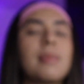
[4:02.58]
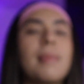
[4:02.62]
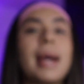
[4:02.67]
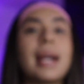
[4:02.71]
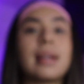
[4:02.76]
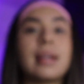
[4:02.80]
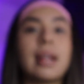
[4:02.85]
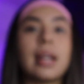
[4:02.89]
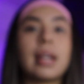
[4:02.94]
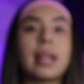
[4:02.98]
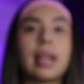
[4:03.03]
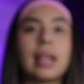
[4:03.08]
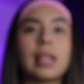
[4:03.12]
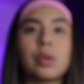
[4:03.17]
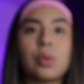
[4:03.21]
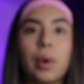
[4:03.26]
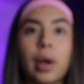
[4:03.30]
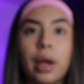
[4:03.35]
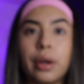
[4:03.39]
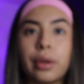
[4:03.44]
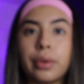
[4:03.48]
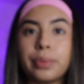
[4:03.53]
magnetic as
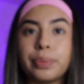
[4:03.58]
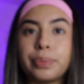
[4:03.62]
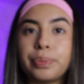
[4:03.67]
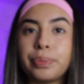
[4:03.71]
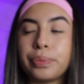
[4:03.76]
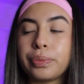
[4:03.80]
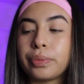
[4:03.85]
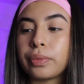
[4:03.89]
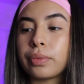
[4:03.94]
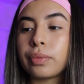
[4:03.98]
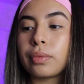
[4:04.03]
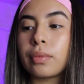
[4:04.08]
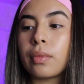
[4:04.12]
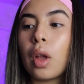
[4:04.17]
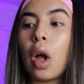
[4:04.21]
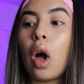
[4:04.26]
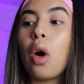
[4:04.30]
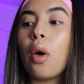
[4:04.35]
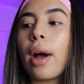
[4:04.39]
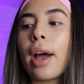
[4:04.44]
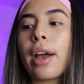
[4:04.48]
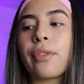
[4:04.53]
well.
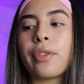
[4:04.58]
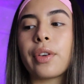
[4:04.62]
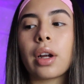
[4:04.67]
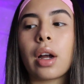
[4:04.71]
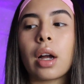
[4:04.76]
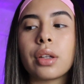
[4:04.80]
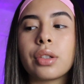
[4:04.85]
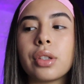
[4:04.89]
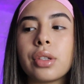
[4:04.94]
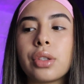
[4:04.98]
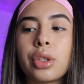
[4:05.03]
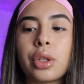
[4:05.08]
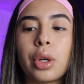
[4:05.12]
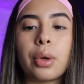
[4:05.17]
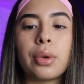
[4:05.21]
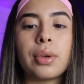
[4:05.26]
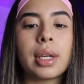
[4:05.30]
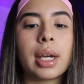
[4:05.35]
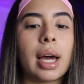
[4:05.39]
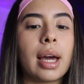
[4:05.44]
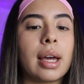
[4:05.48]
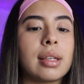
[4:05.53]
Oh, I forgot to show
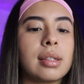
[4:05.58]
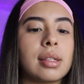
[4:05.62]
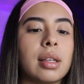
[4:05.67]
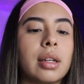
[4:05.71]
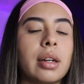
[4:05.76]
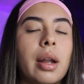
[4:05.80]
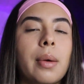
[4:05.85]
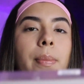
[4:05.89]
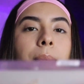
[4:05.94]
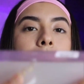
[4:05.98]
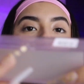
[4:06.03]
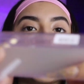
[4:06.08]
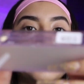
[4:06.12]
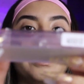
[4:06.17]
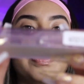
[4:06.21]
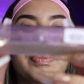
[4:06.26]
you guys the number